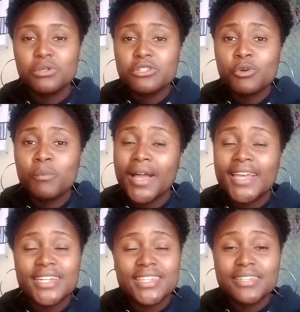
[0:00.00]
Also
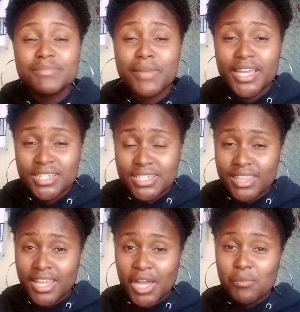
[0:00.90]

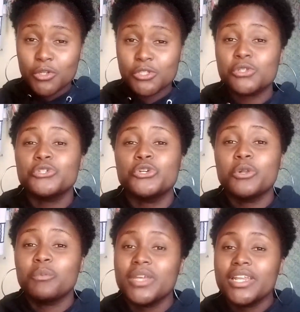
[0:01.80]
marketing them on
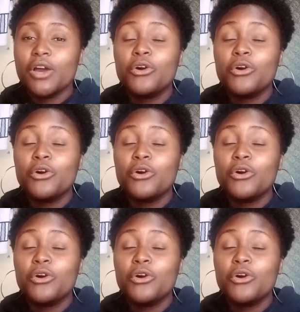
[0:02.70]
social media,